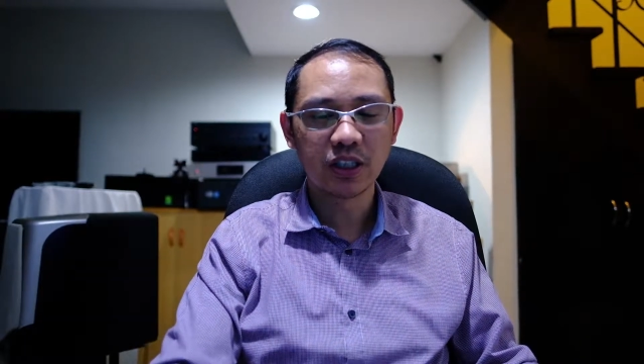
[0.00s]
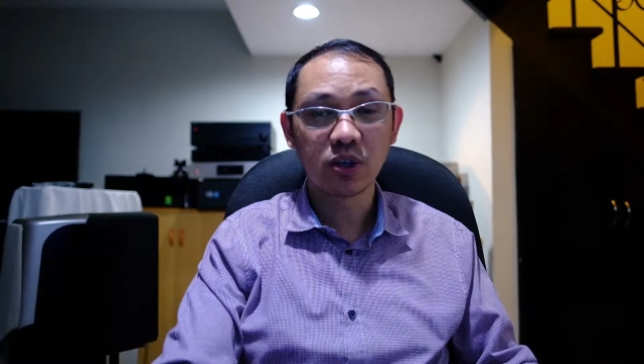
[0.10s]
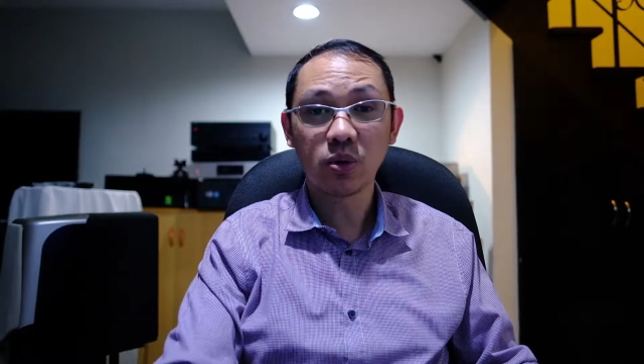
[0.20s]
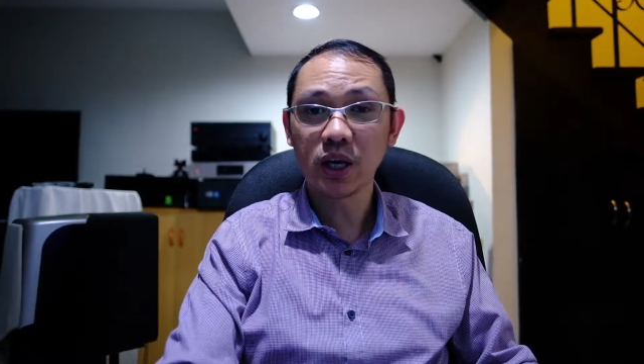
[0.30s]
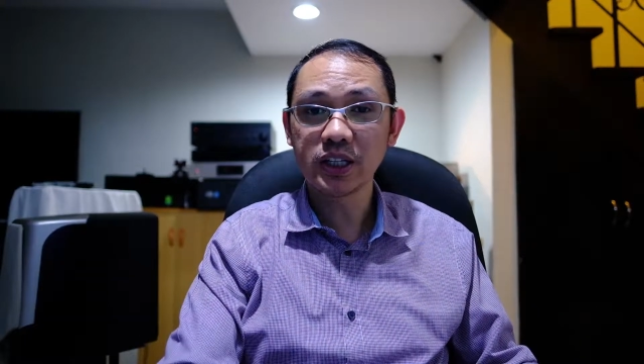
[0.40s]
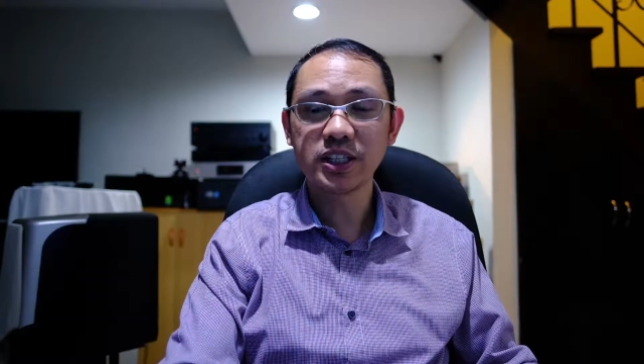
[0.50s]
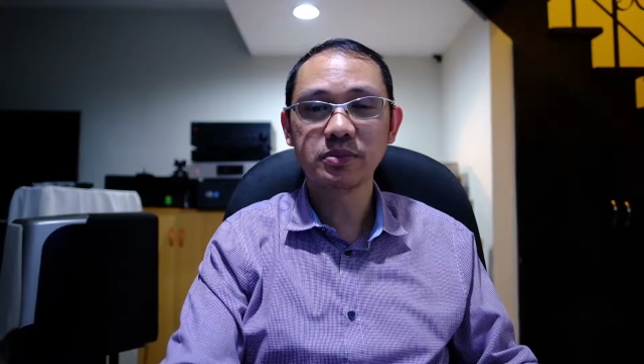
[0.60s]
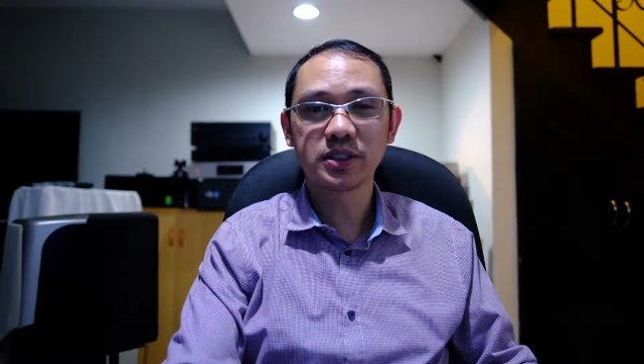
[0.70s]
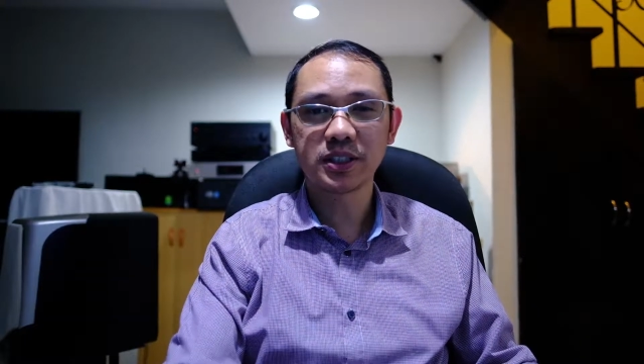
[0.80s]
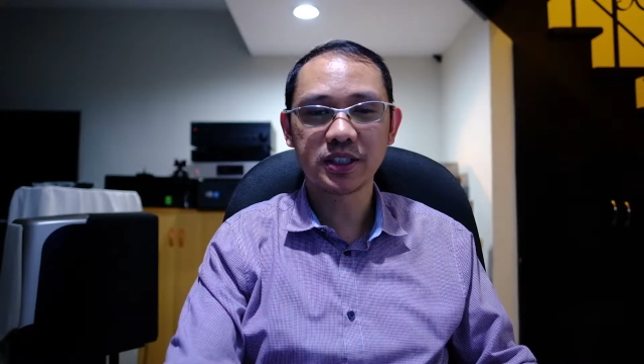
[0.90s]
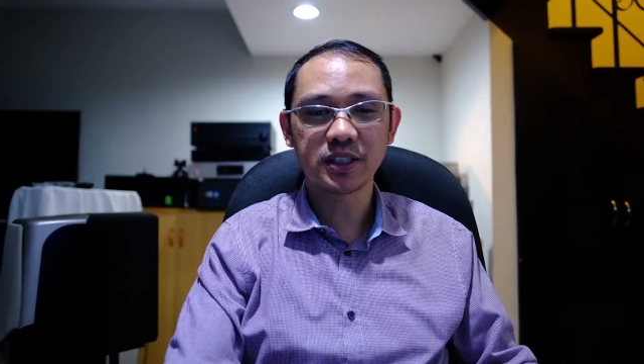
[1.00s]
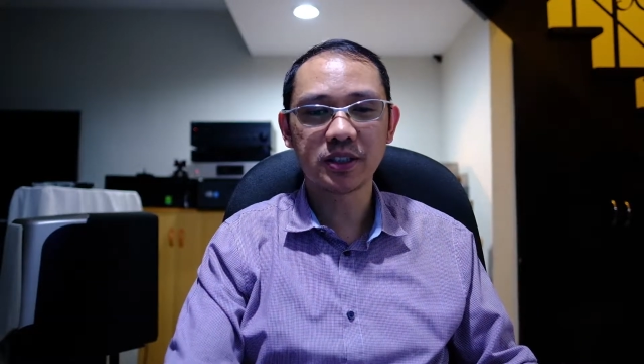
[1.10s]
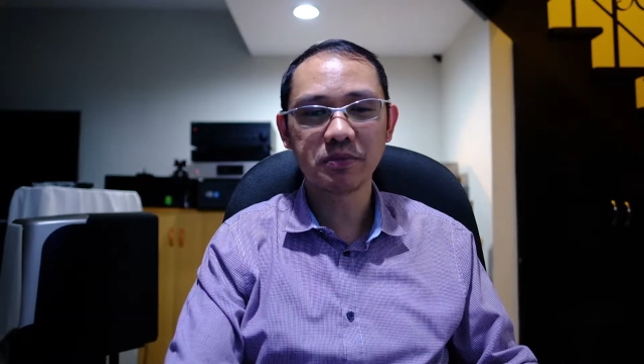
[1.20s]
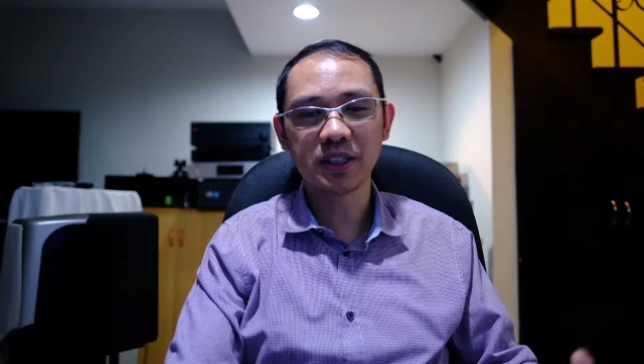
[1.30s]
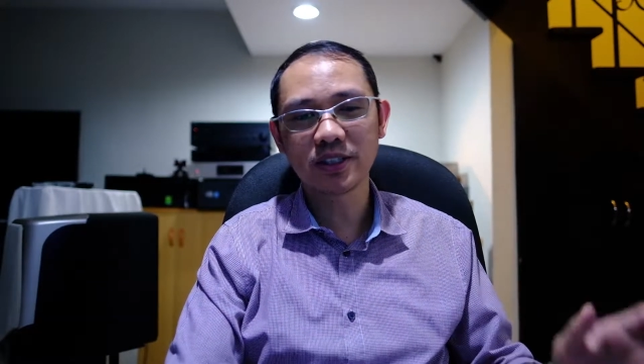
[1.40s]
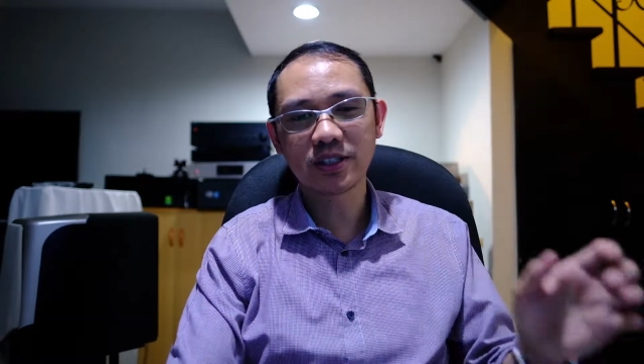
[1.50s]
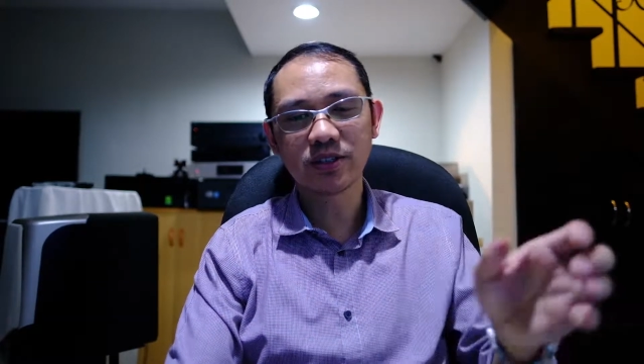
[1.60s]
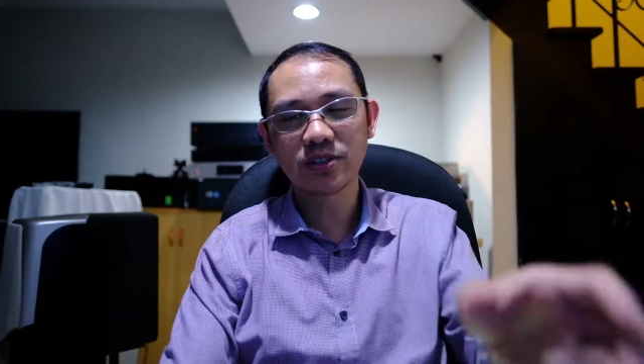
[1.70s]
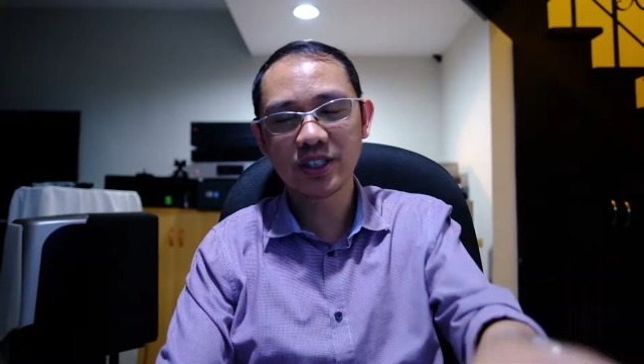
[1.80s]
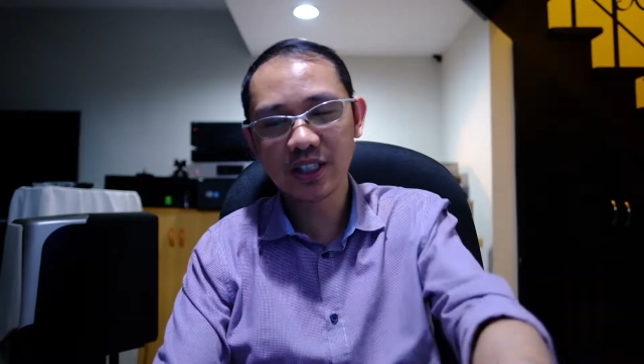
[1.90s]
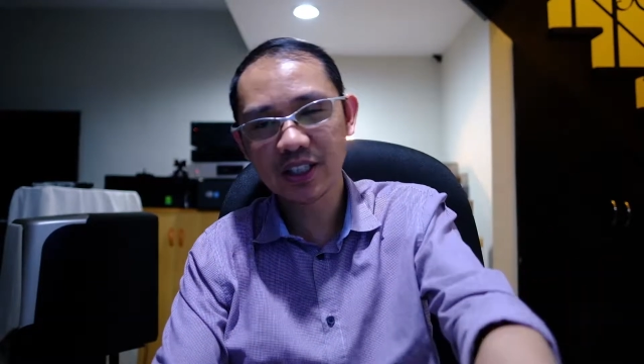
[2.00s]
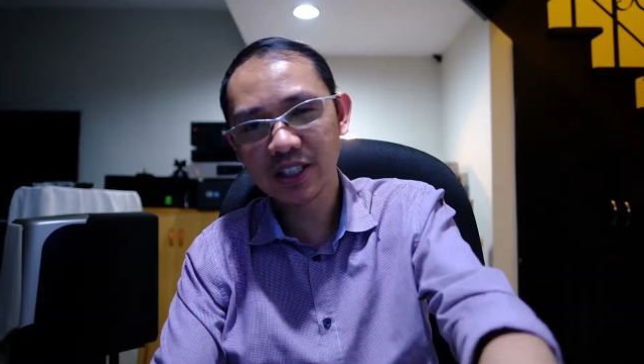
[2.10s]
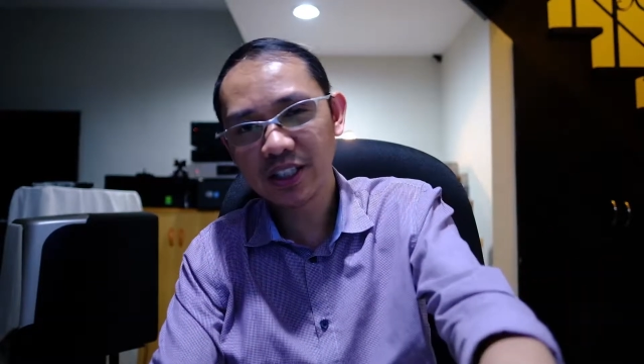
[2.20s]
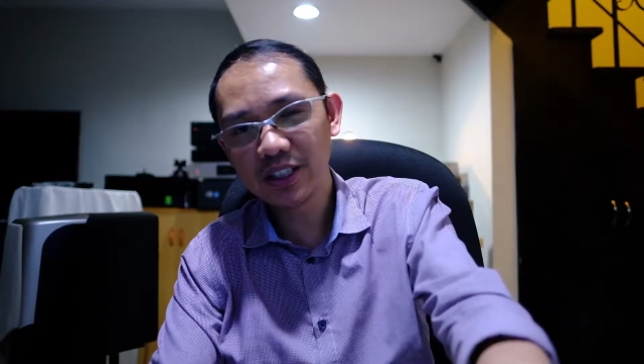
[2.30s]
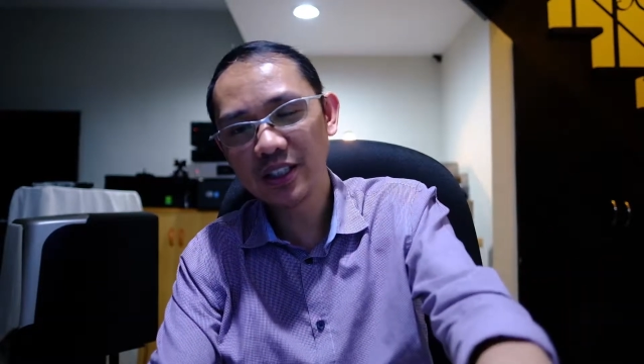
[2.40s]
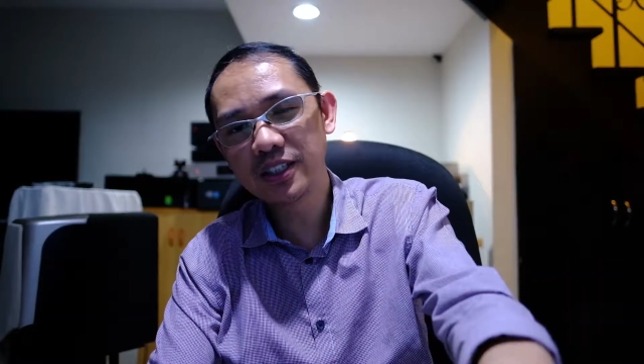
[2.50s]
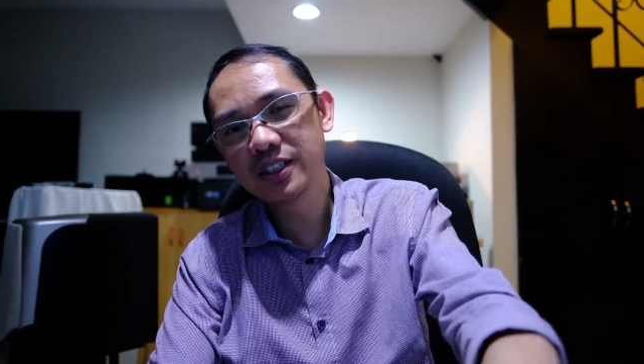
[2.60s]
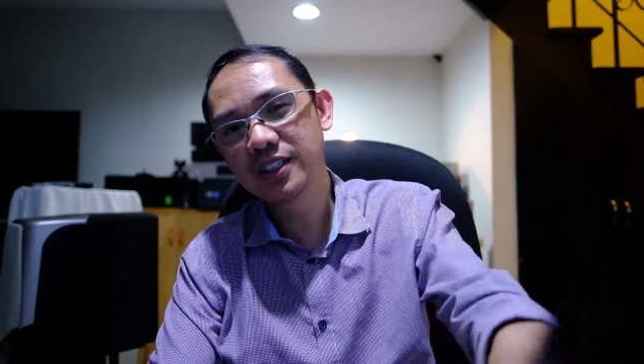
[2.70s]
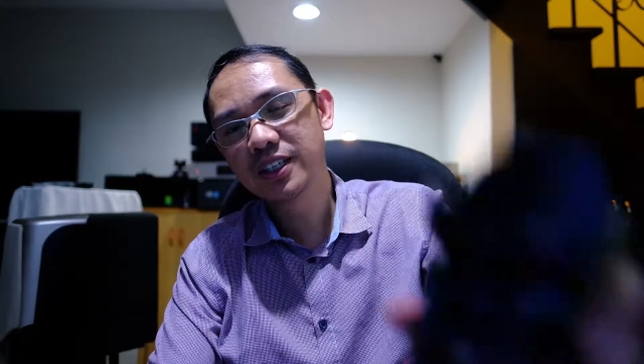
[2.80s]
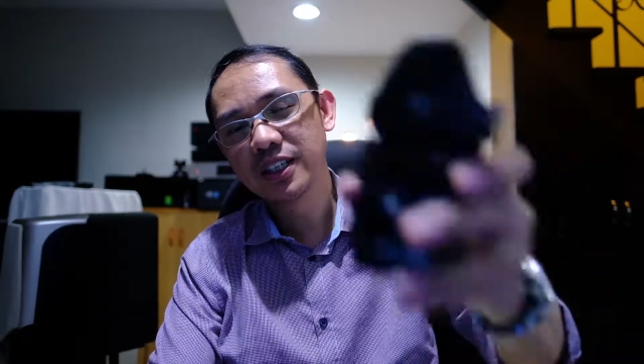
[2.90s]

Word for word: quality material, because considering the